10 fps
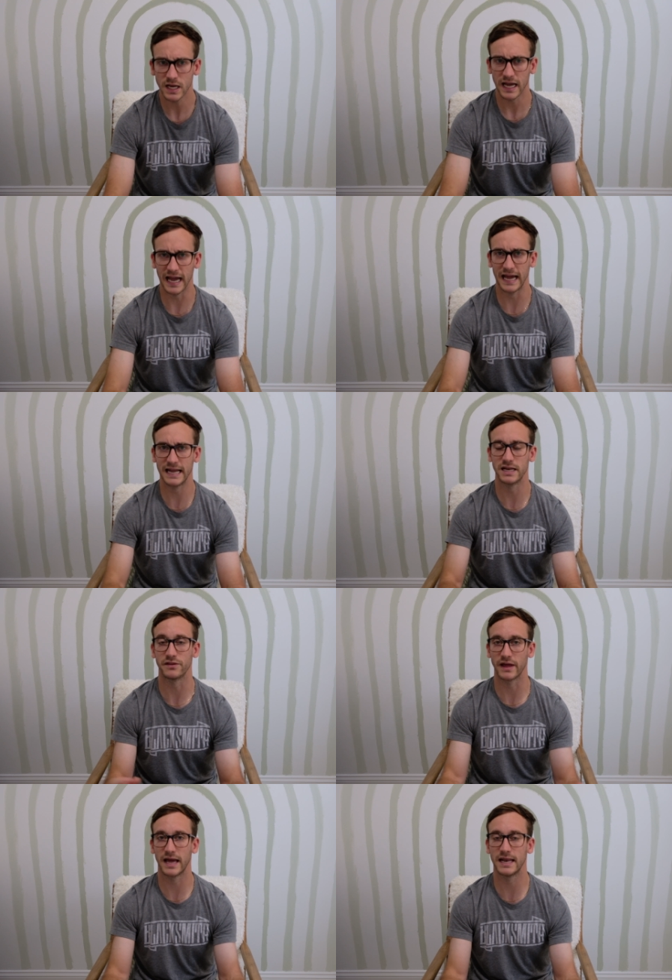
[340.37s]
And
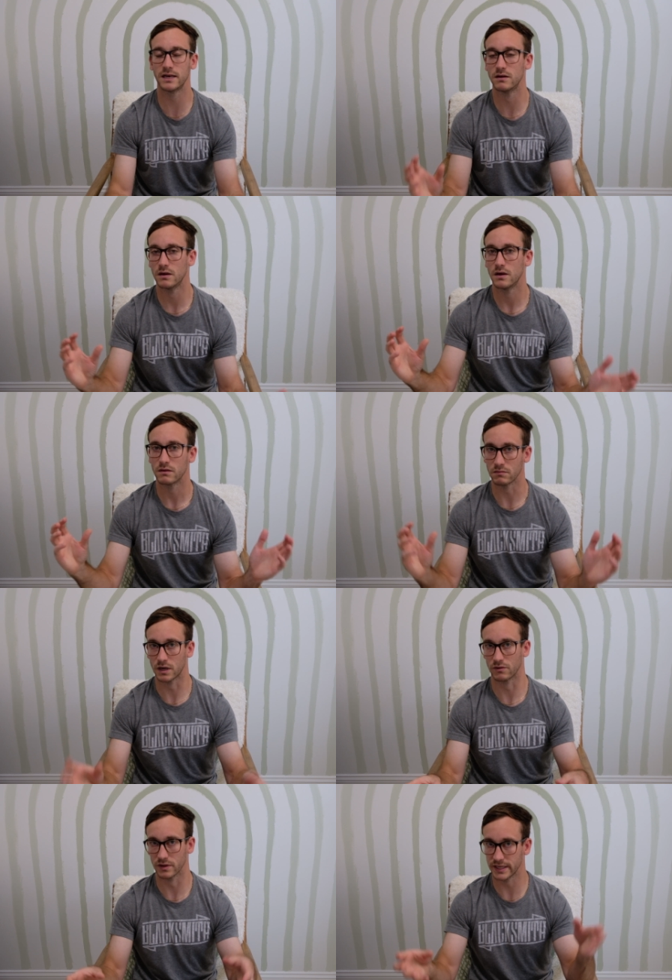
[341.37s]
then
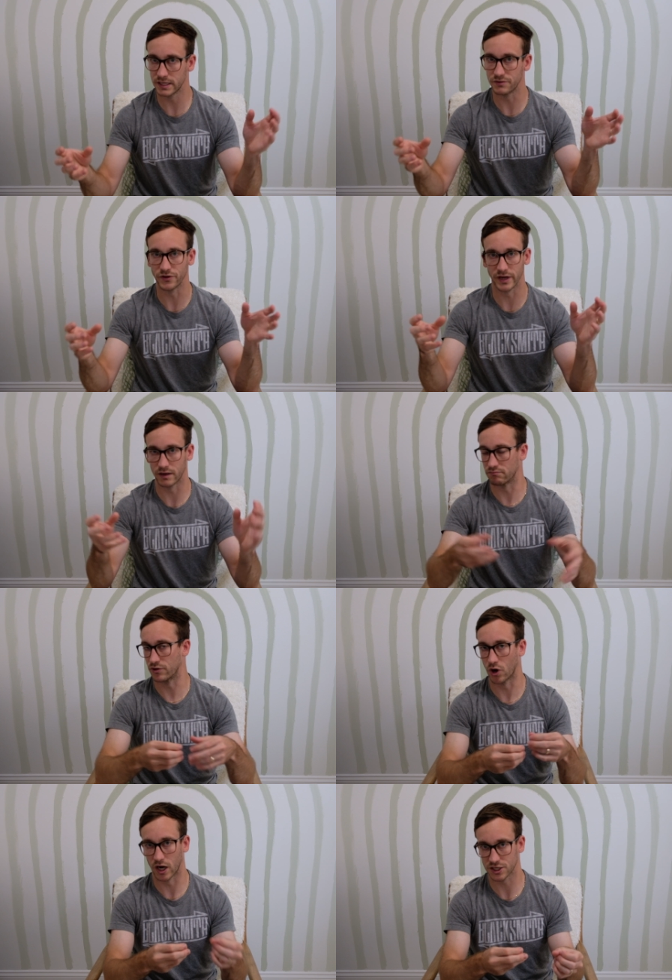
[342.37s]
literally you get the
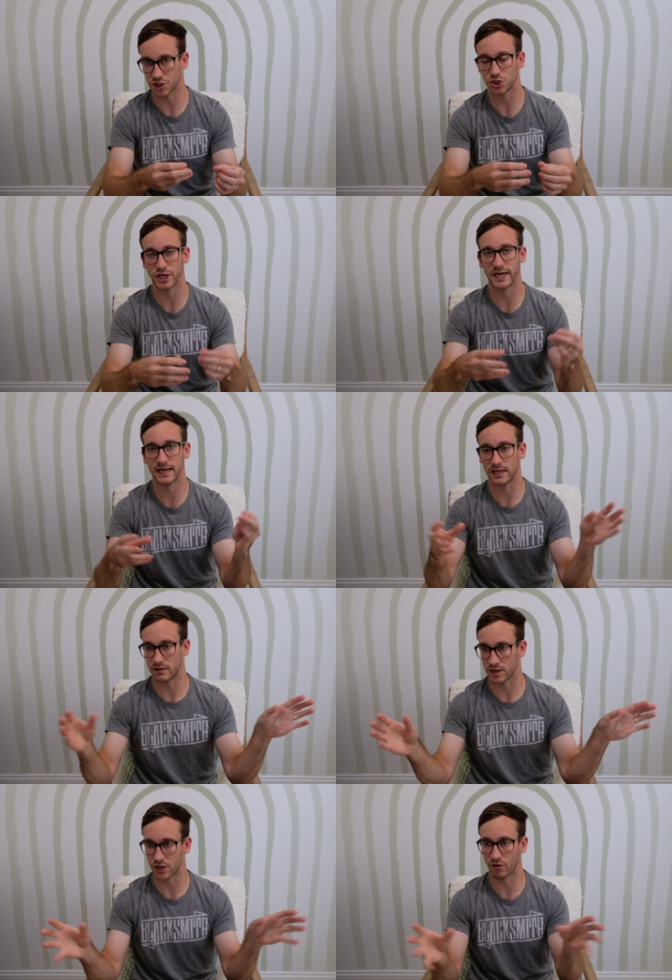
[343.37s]
oxygen, and
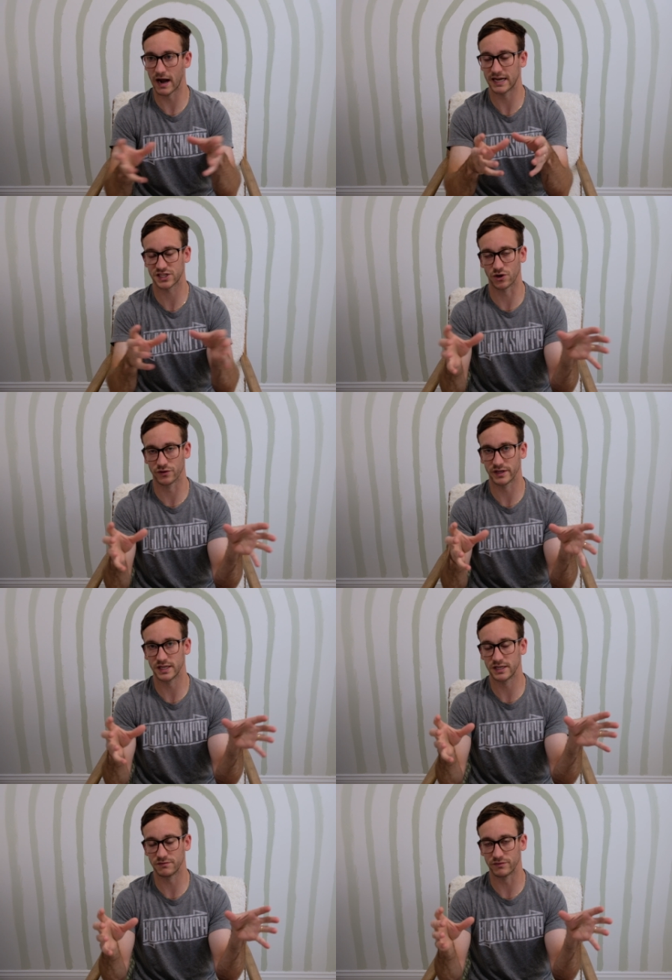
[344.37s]
the grass, or
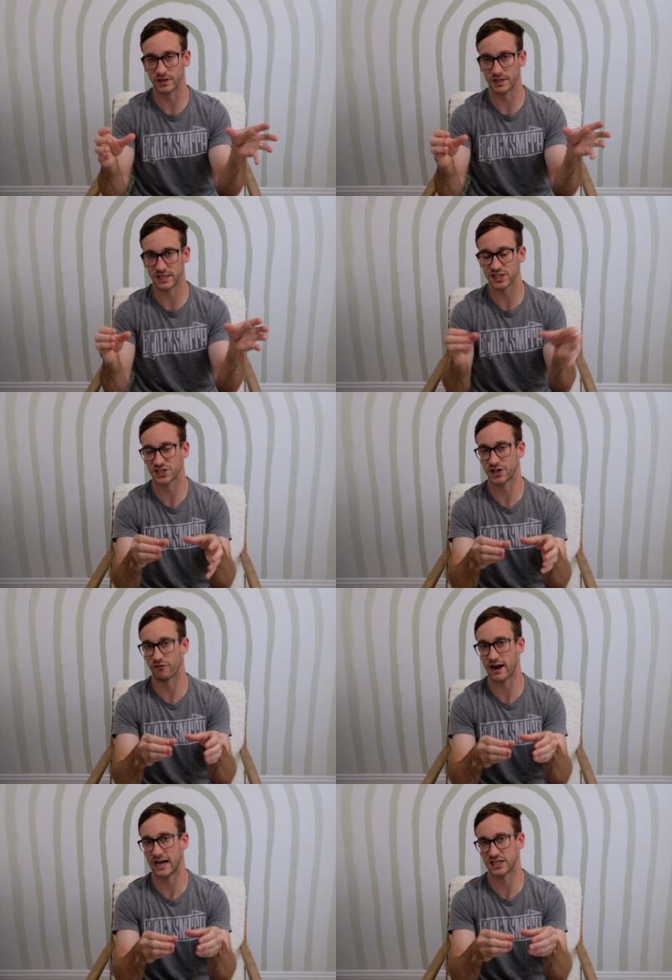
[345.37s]
the existing
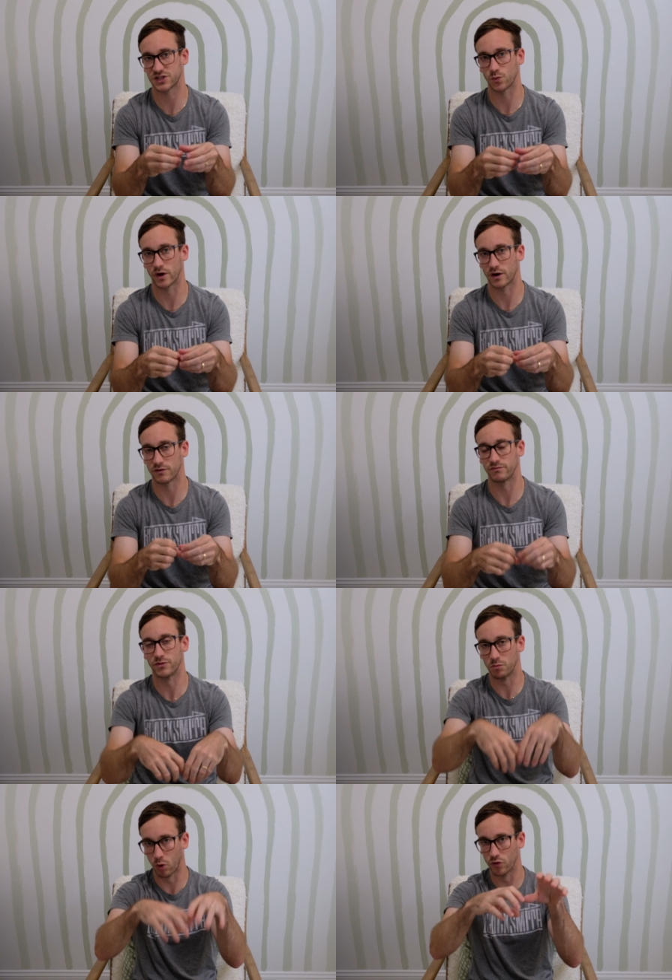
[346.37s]
grass where
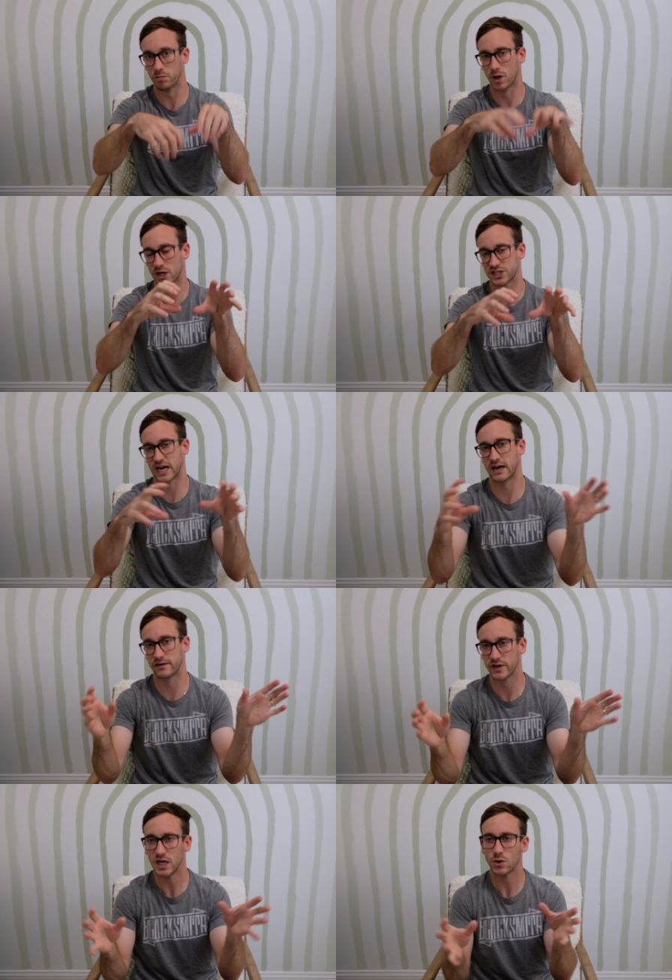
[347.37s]
you pull the plugs out
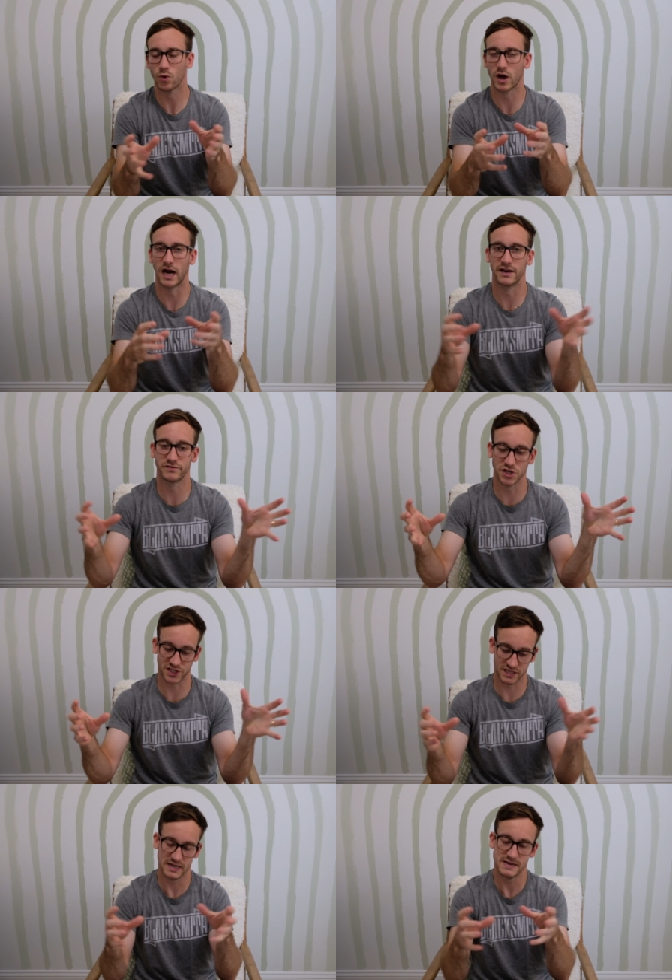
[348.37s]
of, will kind of just